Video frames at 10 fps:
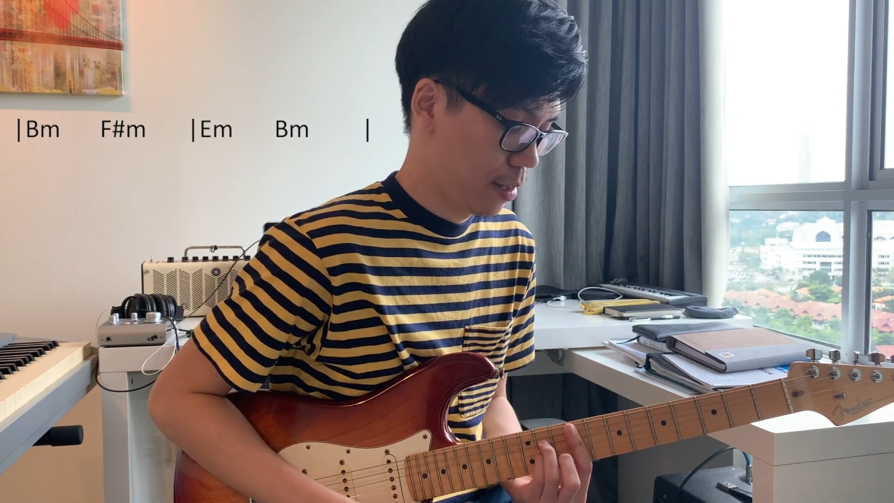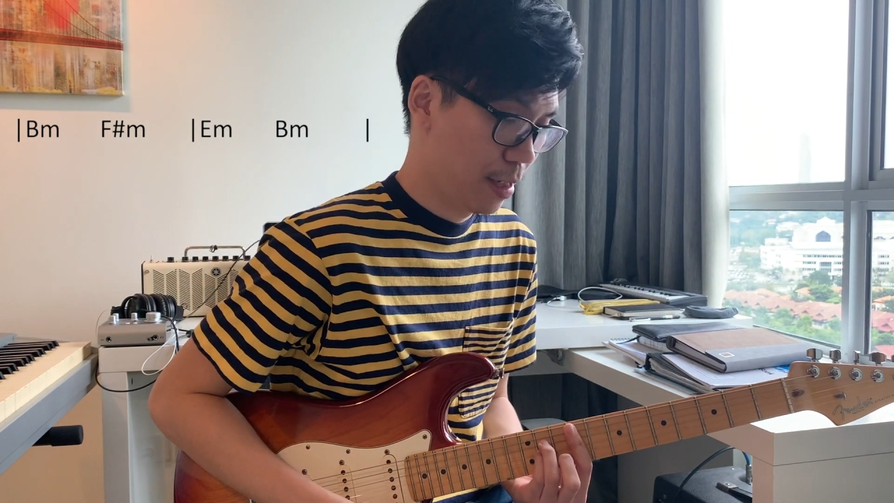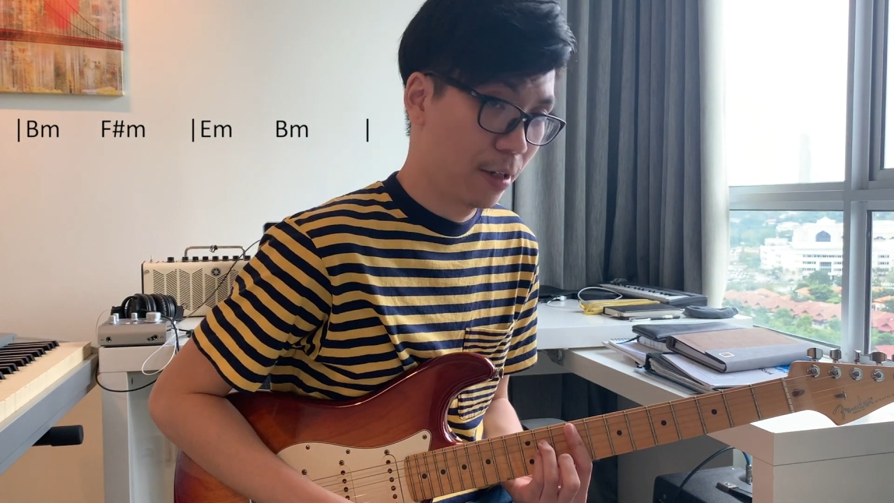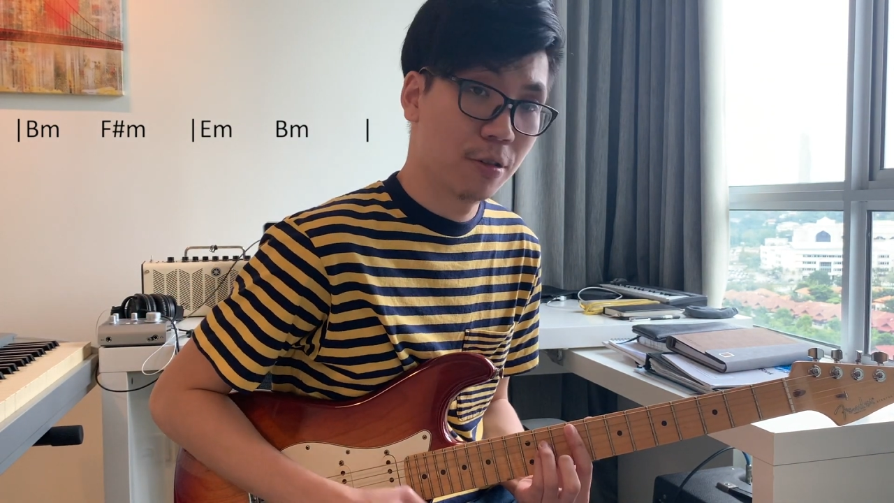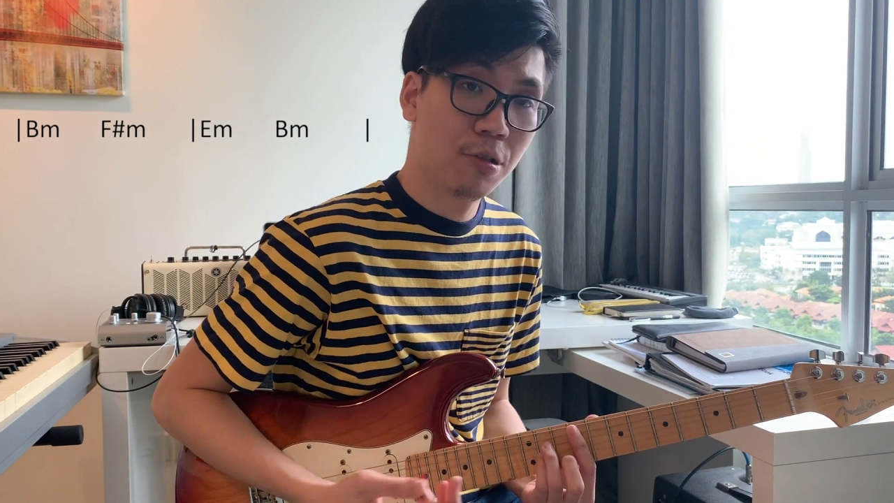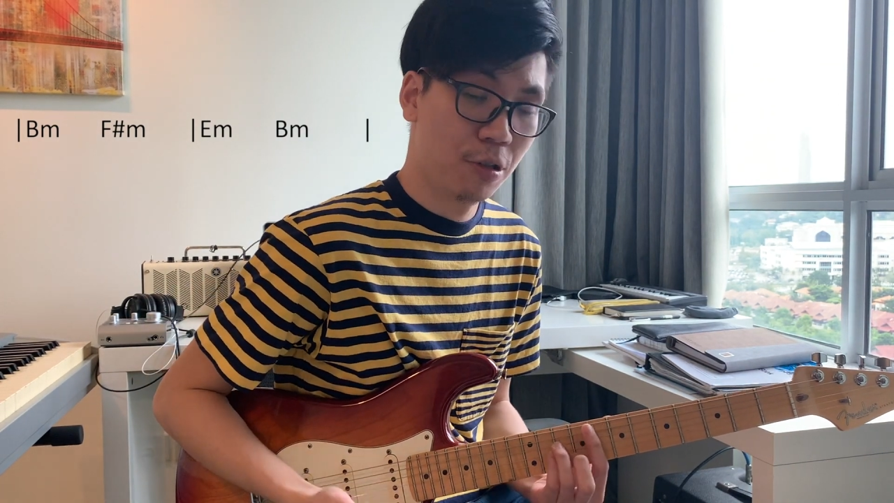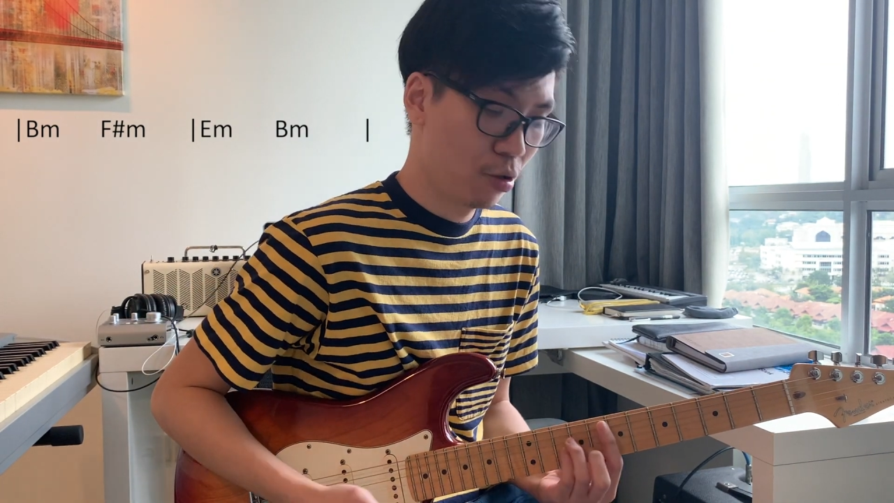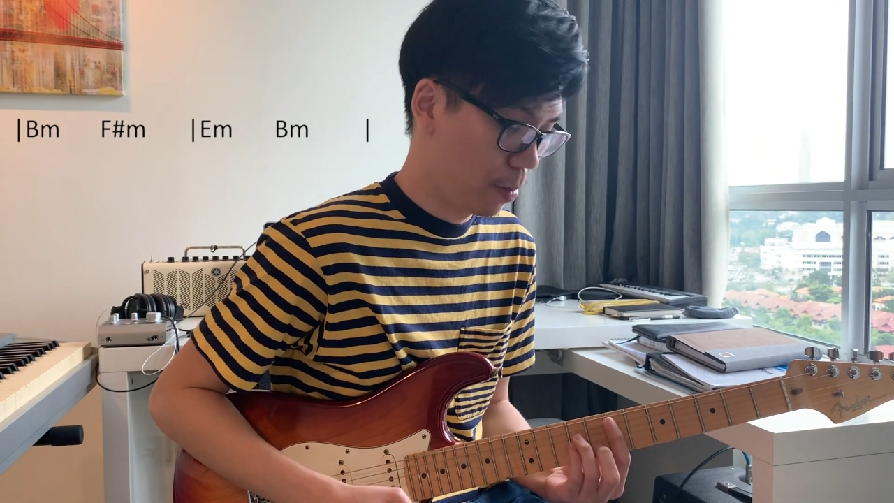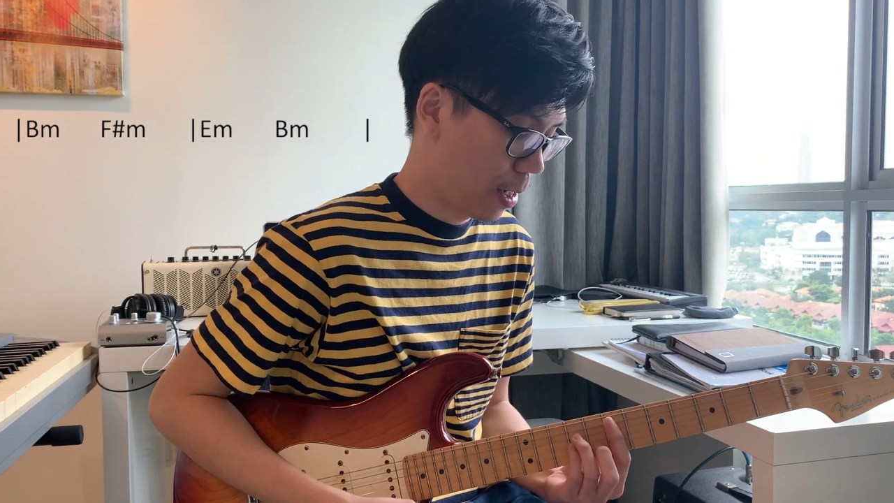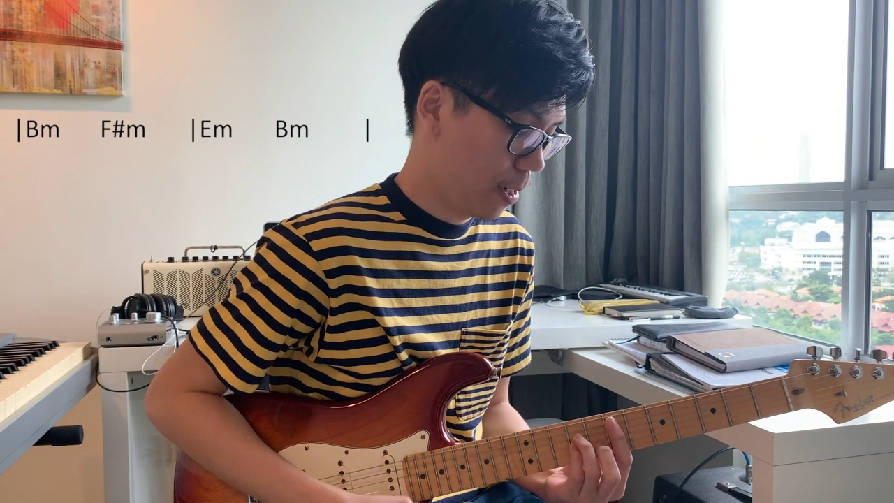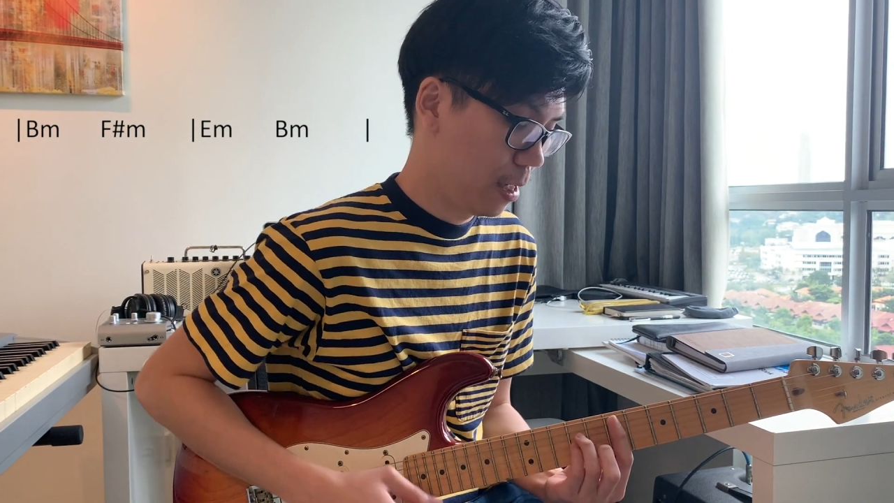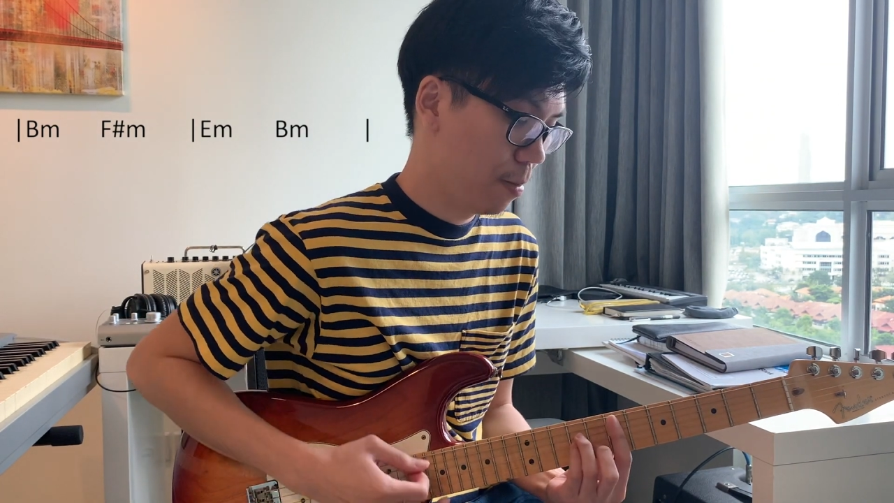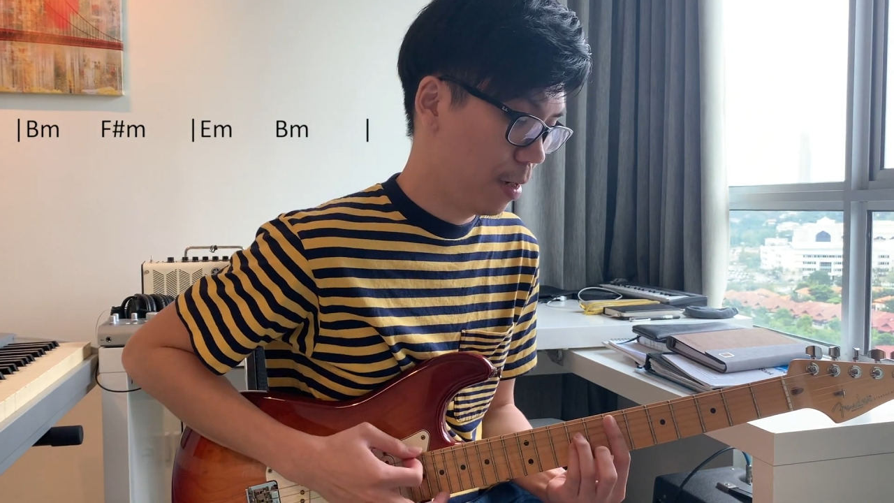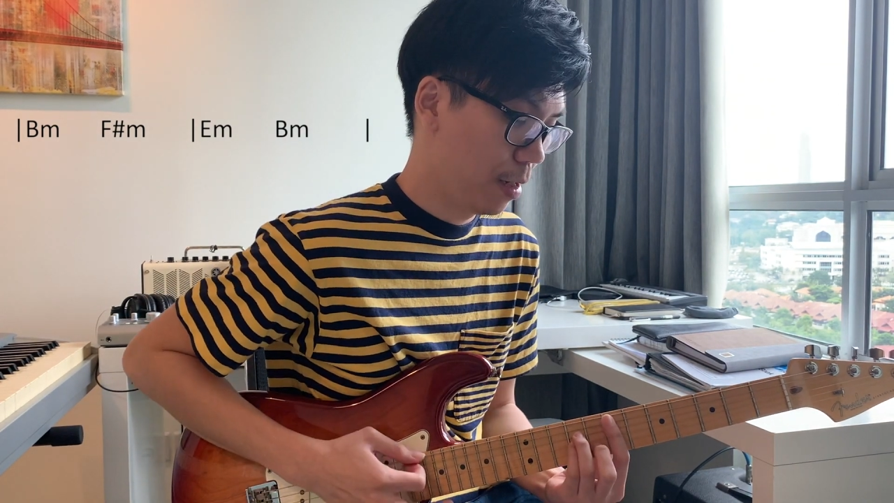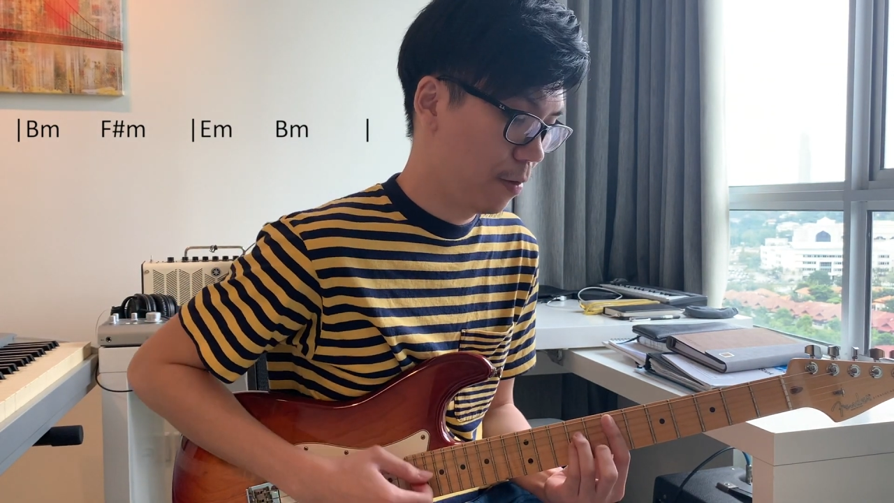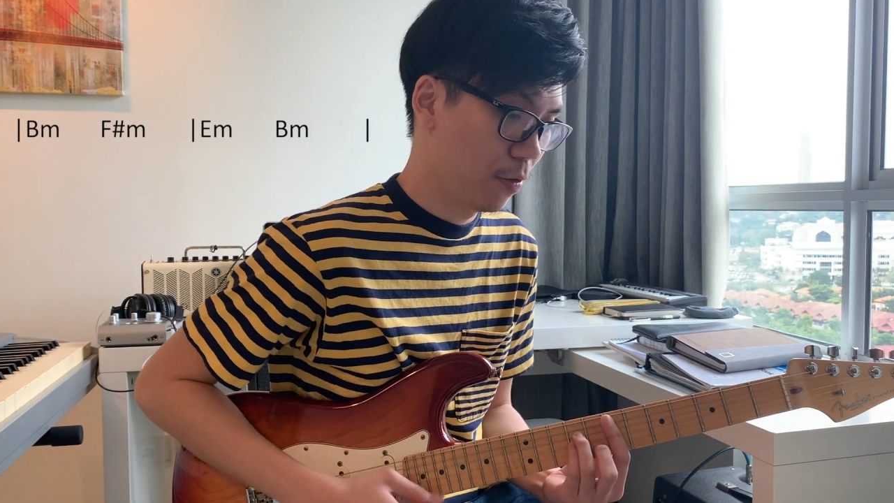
then goes to a new bar, E minor for